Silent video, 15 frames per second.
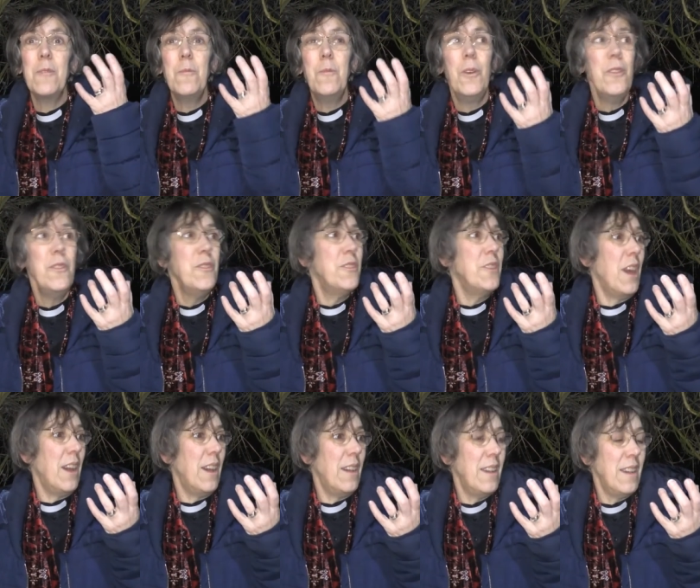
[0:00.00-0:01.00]

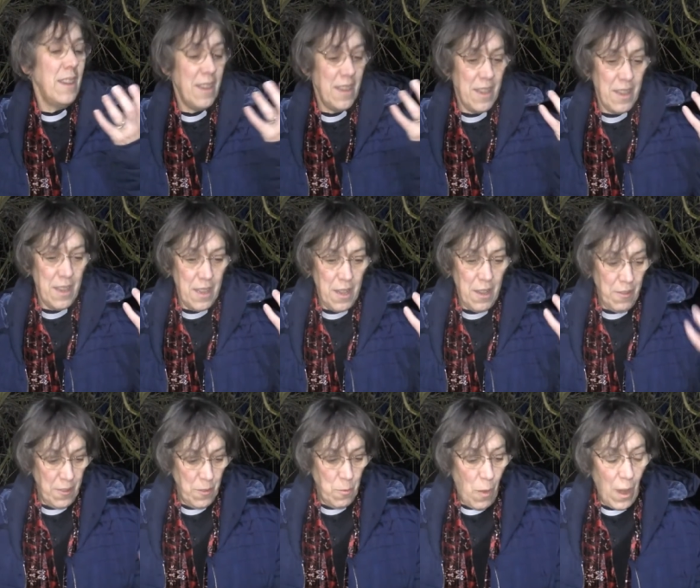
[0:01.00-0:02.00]
wonder
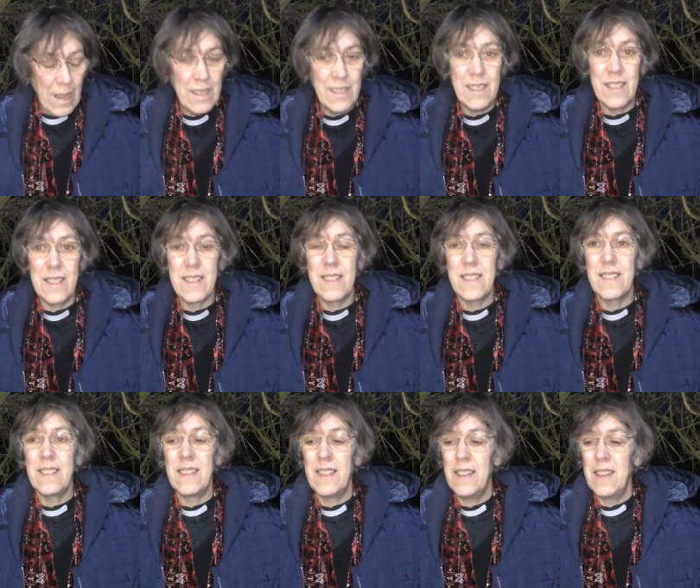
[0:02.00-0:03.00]
of the
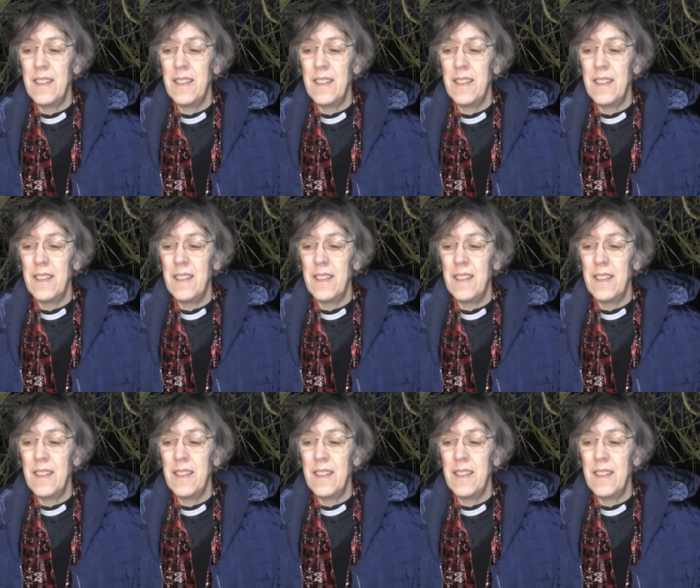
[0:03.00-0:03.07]
whiteness,